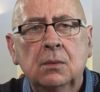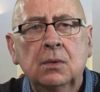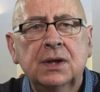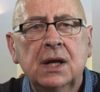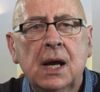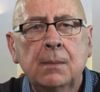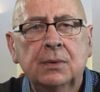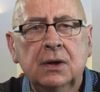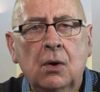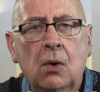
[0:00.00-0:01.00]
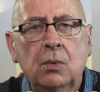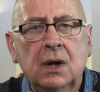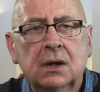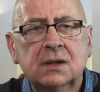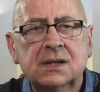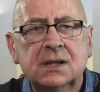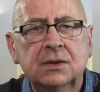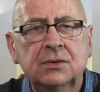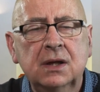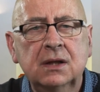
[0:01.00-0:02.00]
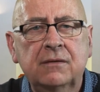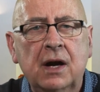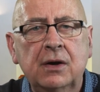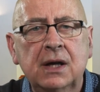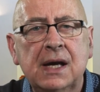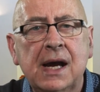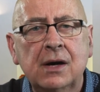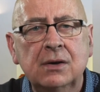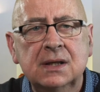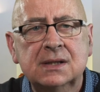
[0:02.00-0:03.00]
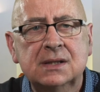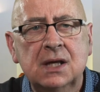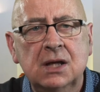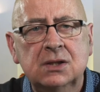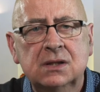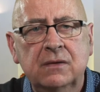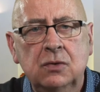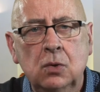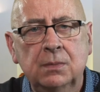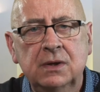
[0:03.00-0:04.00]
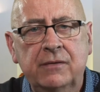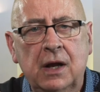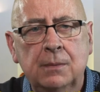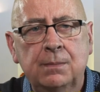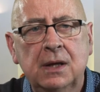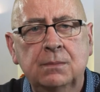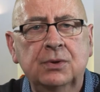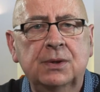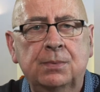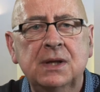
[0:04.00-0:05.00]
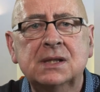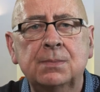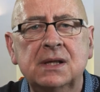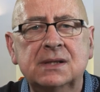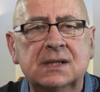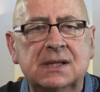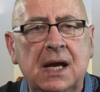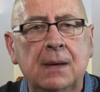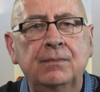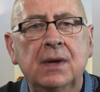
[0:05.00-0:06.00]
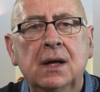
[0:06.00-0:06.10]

With an embryo, we are considering the very earliest stages of human development, but the principle is the same.